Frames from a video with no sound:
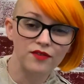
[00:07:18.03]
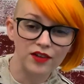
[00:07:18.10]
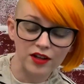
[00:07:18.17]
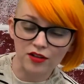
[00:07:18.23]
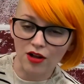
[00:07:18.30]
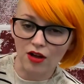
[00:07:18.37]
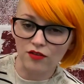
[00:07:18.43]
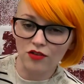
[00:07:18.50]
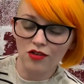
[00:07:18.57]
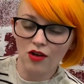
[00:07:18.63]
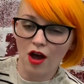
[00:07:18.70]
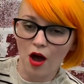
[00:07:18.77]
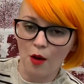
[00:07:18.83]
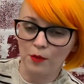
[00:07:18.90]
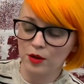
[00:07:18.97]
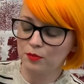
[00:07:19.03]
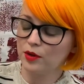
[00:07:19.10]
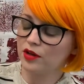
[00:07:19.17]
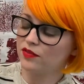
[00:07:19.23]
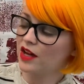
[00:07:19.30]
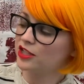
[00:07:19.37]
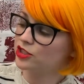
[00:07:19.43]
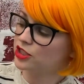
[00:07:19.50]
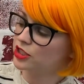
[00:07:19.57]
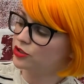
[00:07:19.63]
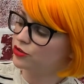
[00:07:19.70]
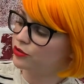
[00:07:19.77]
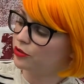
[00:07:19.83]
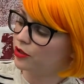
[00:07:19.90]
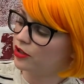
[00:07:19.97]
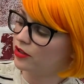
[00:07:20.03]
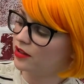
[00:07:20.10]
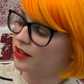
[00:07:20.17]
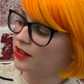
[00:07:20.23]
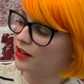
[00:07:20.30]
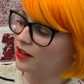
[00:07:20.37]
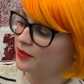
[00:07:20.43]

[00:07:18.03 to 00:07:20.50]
novel, comic book that she drew earlier.